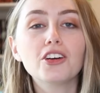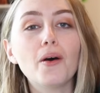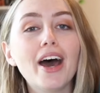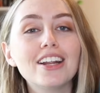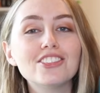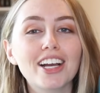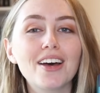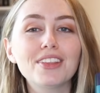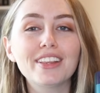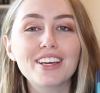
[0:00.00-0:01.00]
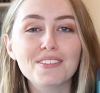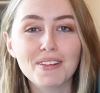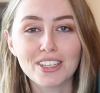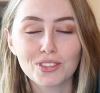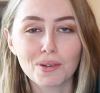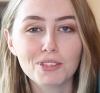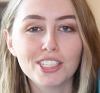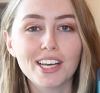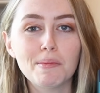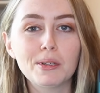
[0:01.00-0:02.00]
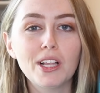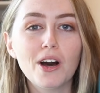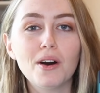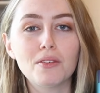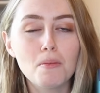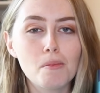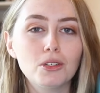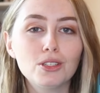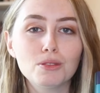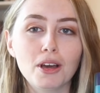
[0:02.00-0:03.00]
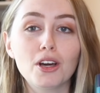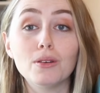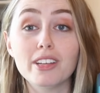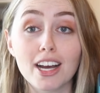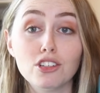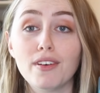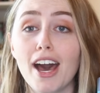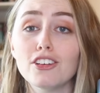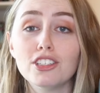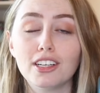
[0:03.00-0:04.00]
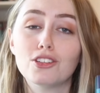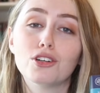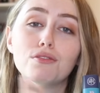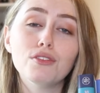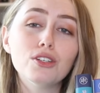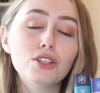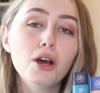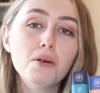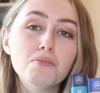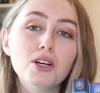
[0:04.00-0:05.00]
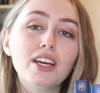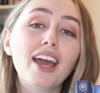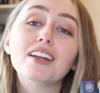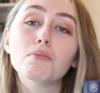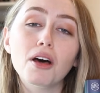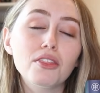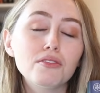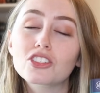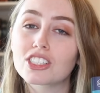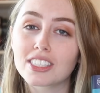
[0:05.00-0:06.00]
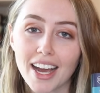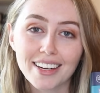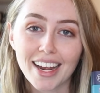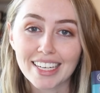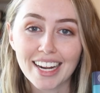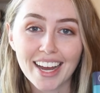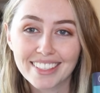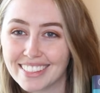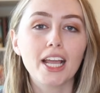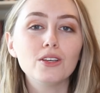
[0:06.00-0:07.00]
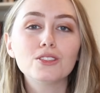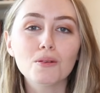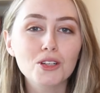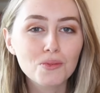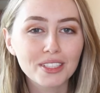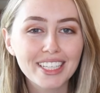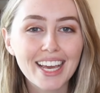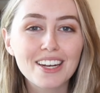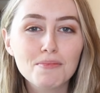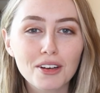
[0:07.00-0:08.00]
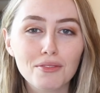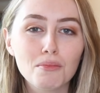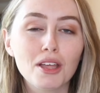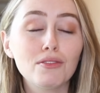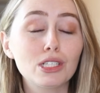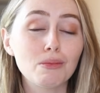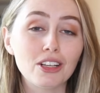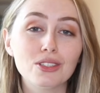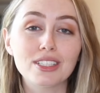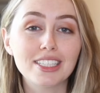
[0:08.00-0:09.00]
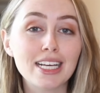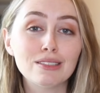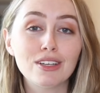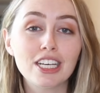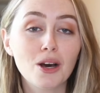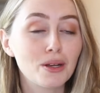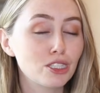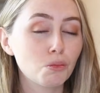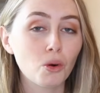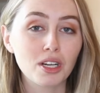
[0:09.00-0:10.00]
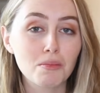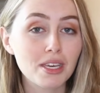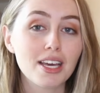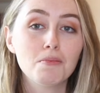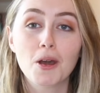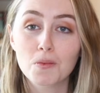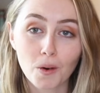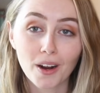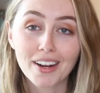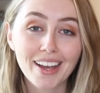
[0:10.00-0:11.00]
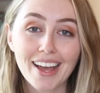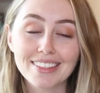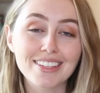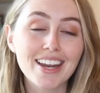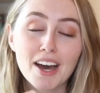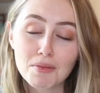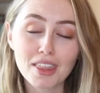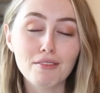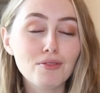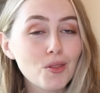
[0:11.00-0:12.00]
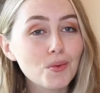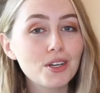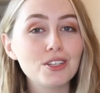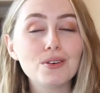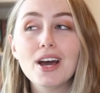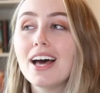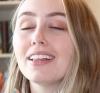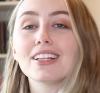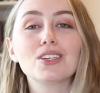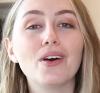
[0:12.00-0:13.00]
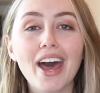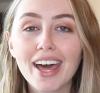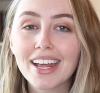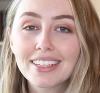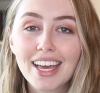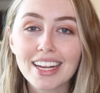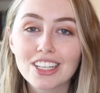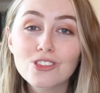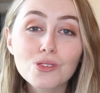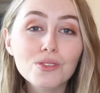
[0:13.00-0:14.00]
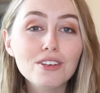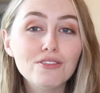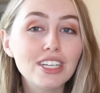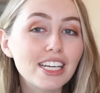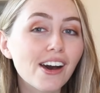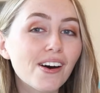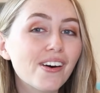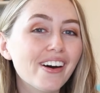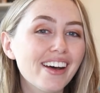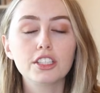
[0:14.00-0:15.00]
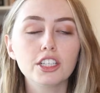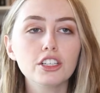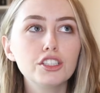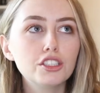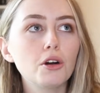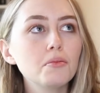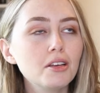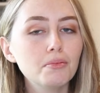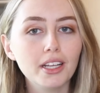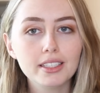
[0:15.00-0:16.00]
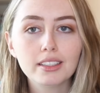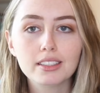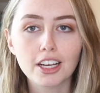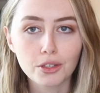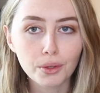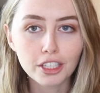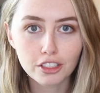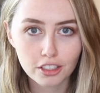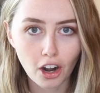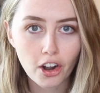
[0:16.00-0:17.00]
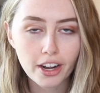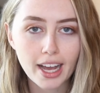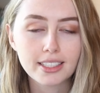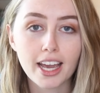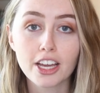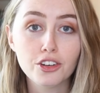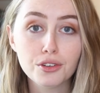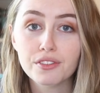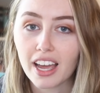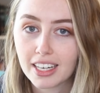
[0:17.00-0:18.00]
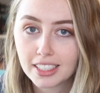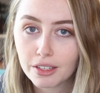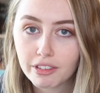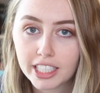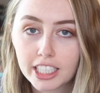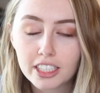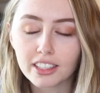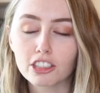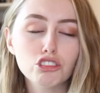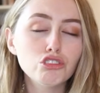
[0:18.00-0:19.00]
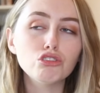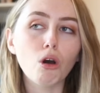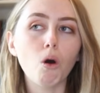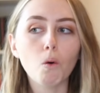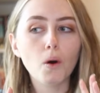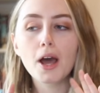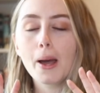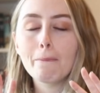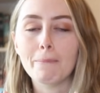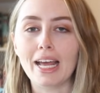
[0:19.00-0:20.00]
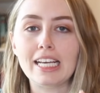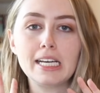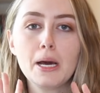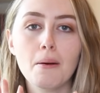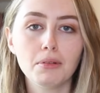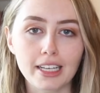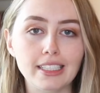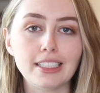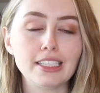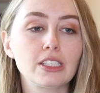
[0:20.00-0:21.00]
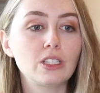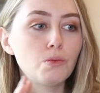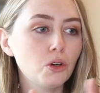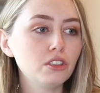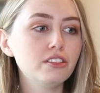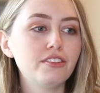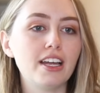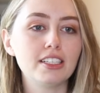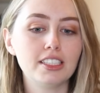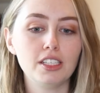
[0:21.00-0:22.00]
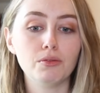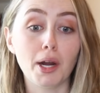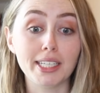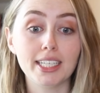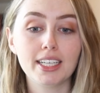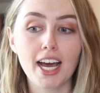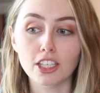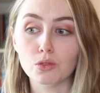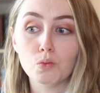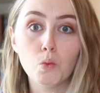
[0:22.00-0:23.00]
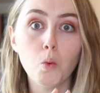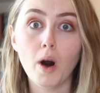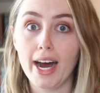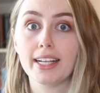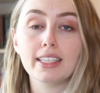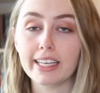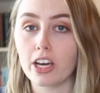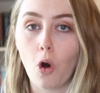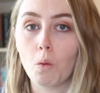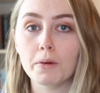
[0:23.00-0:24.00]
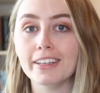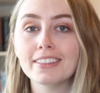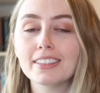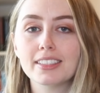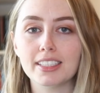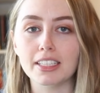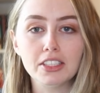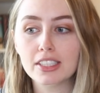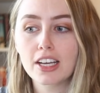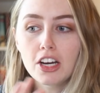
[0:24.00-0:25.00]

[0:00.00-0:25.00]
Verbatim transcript: go ahead and check out the link in my description down below, and remember to use my code DASH of ASH to get your first book and month for just $9.99. Thank you so much once again to Book of the Month for sponsoring today's video and supporting me and my work. And now without further ado, let's go ahead and get into the video. So there are so many places that you can start as a new fantasy reader, like so many places. The world of fantasy writing has widely opened since,